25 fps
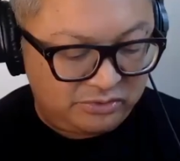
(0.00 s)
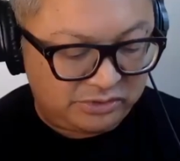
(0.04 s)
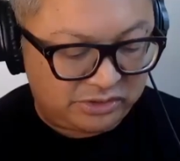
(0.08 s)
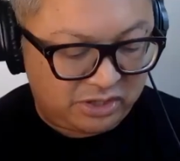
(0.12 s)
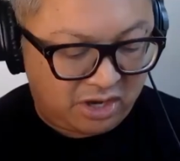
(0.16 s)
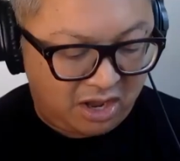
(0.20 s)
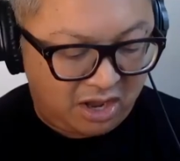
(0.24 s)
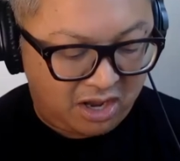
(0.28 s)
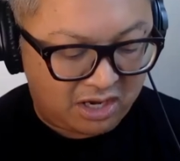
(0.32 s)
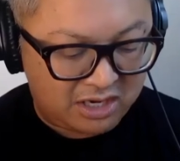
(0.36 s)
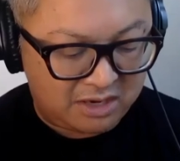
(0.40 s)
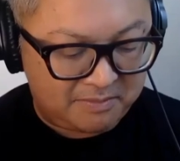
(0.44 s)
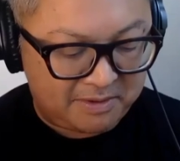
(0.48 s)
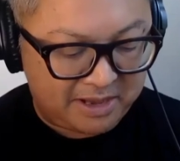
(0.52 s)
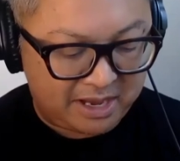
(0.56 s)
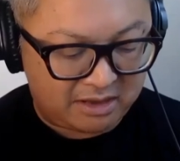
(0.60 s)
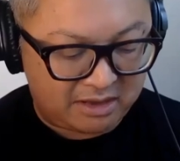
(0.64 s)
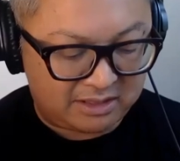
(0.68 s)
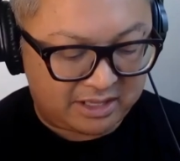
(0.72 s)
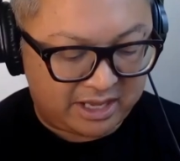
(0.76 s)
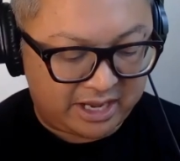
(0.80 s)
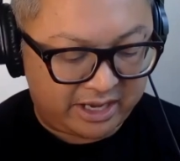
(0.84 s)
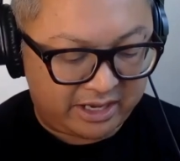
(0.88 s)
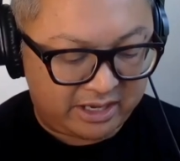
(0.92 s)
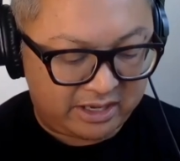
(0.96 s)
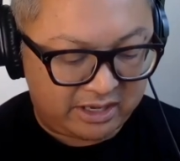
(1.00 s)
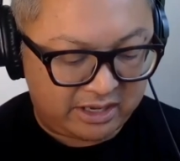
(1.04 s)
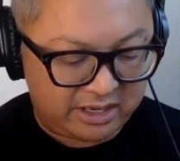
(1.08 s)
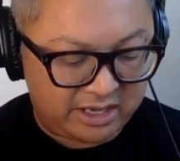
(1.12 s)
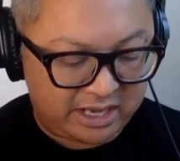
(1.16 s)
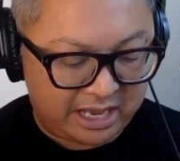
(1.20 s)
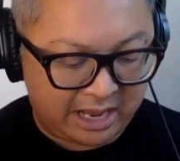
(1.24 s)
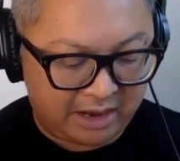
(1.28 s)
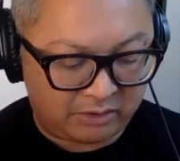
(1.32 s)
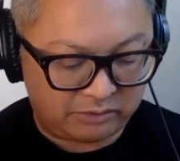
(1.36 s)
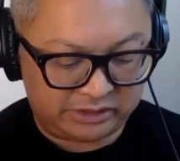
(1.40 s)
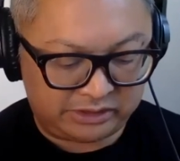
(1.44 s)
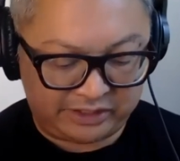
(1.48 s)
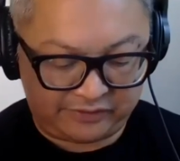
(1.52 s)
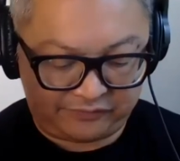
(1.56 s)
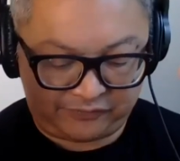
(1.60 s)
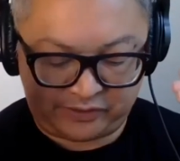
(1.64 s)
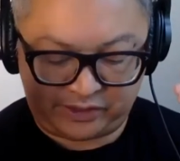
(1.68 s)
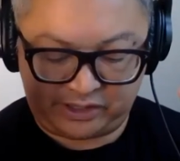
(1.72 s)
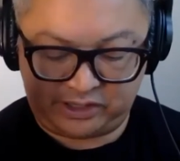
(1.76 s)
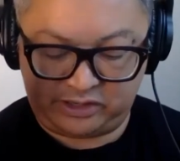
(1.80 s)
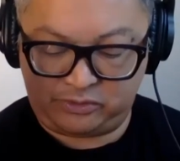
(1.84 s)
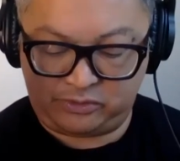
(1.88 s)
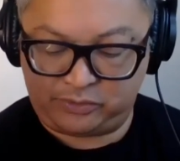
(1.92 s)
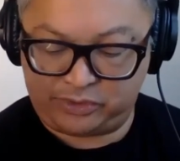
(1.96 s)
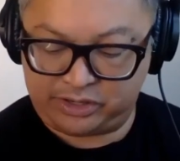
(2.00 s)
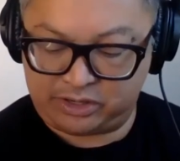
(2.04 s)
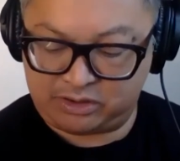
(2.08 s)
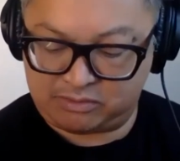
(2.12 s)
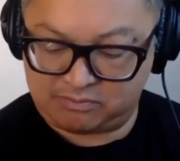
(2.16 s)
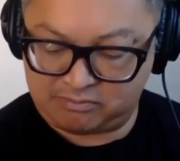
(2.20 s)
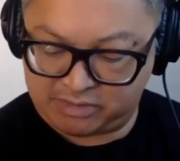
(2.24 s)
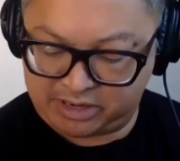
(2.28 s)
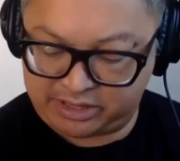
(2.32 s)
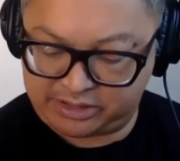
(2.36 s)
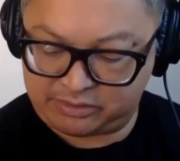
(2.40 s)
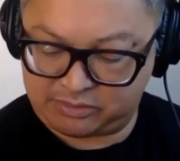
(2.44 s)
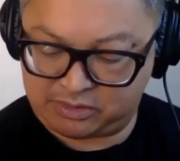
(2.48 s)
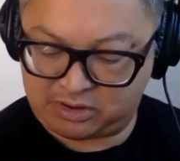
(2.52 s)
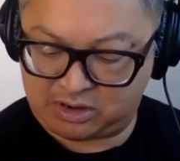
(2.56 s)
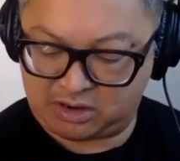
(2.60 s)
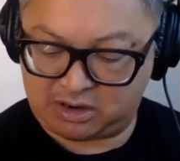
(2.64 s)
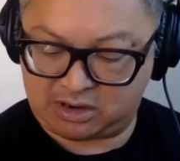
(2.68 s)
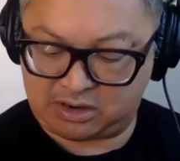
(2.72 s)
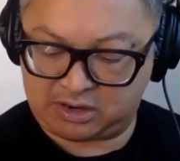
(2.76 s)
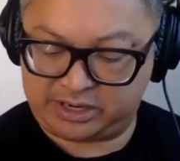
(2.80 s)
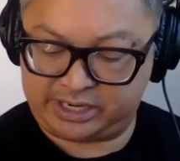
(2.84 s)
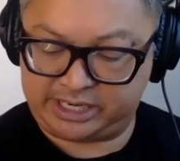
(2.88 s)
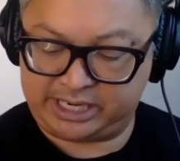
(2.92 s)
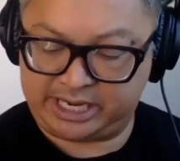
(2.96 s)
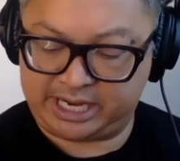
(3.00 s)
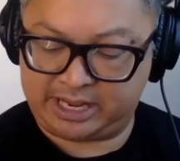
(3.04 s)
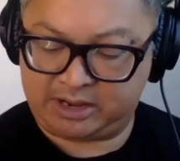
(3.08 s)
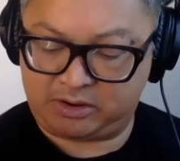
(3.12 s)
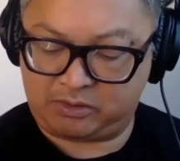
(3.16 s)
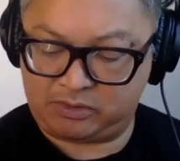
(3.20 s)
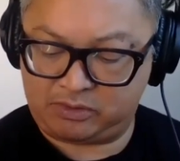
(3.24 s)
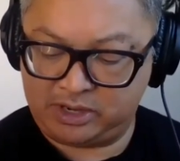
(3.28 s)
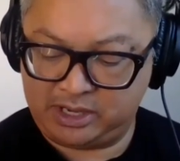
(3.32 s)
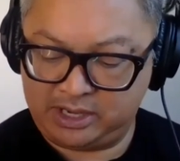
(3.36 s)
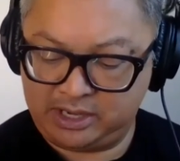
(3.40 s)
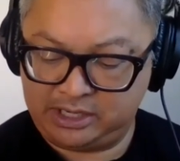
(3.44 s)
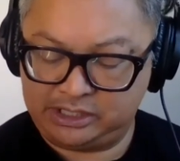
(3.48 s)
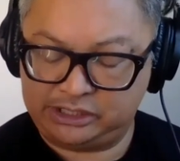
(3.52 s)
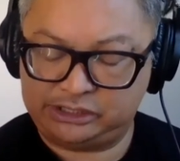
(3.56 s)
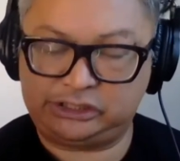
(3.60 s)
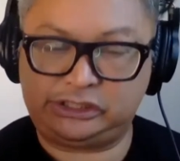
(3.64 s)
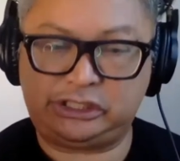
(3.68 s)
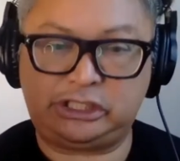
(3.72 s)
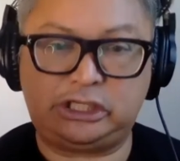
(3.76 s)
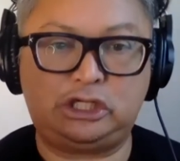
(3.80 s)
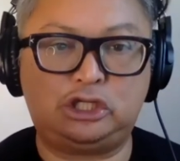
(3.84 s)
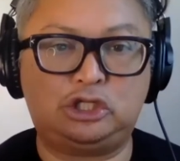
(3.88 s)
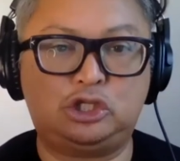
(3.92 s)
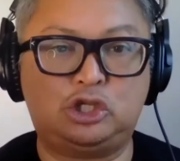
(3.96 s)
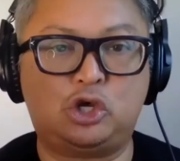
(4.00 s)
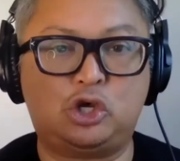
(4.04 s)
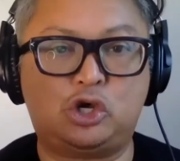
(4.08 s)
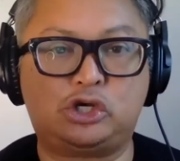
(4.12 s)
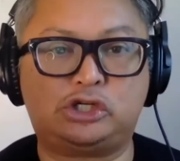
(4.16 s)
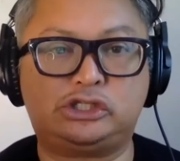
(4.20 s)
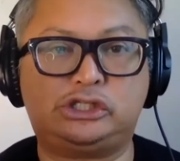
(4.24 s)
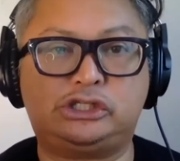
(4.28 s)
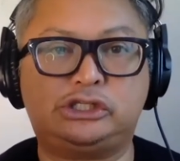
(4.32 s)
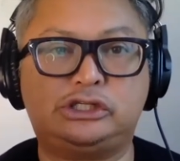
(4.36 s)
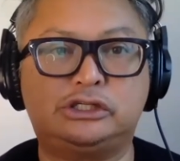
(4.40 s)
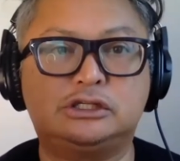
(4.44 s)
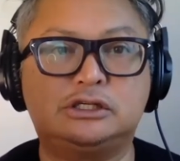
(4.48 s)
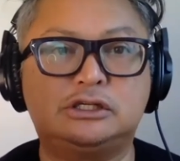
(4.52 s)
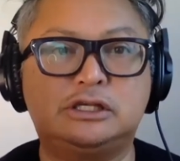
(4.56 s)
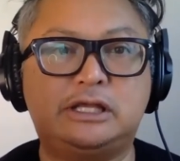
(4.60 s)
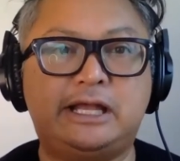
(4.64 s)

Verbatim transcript: talk about like how different you and your mother are and how she looked.